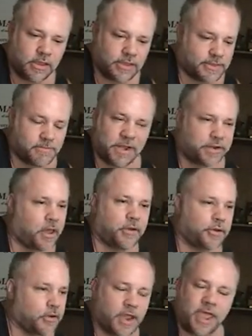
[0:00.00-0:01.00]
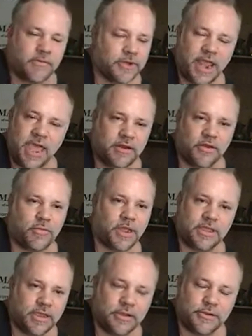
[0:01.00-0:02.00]
is my daughter don't have her dad,
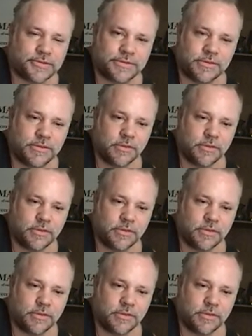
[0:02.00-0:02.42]
nobody cares.